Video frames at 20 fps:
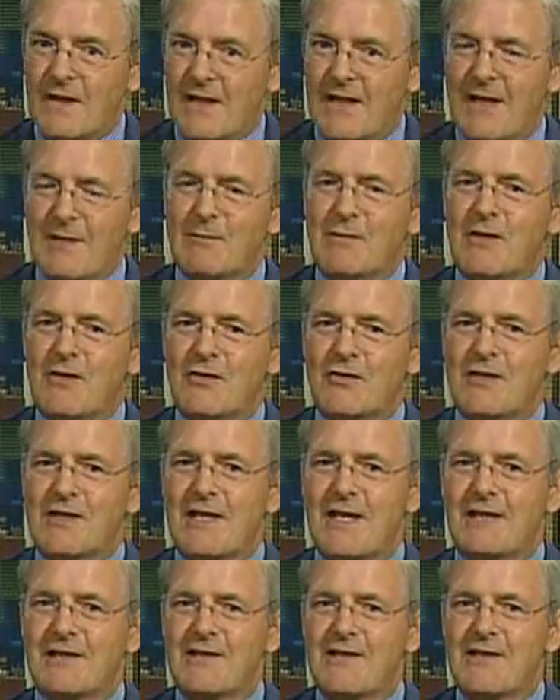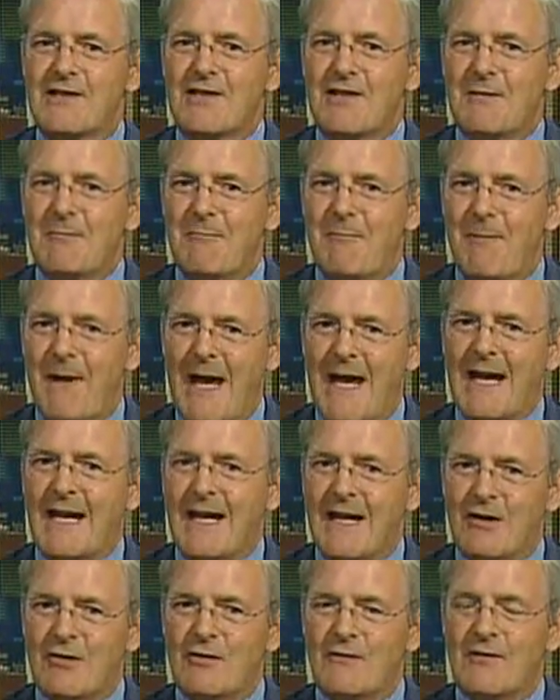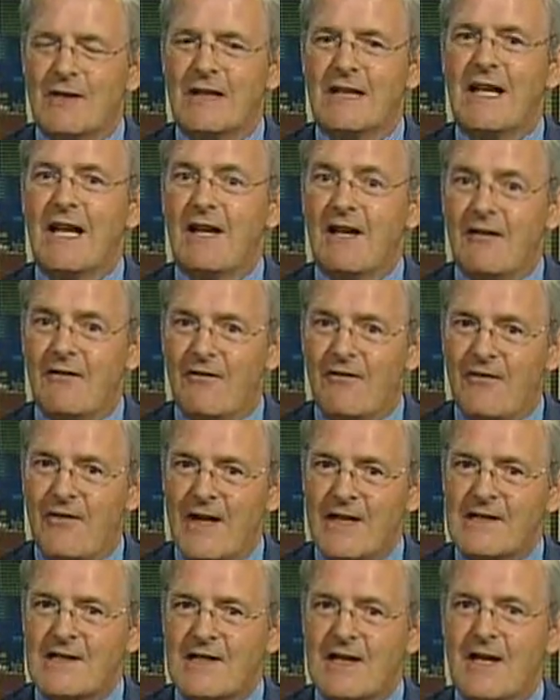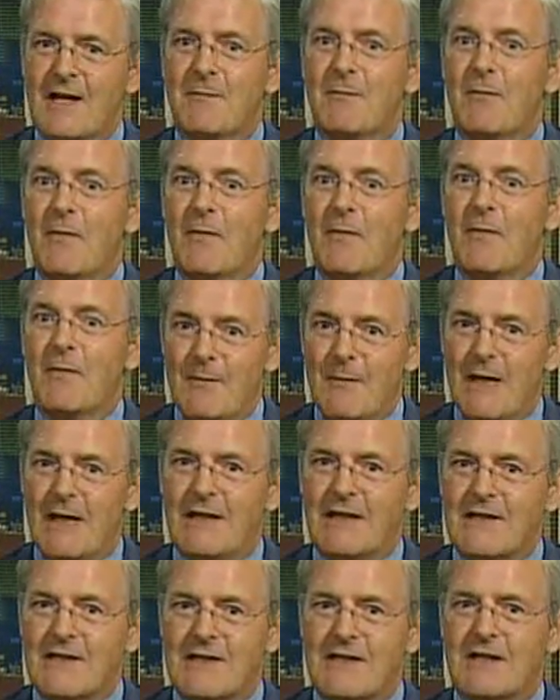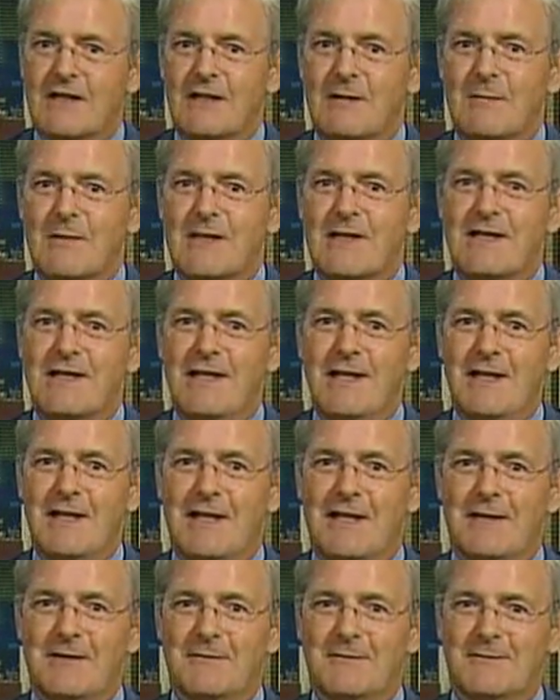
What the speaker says: come to their senses and back out of it and fess up they made a silly mistake.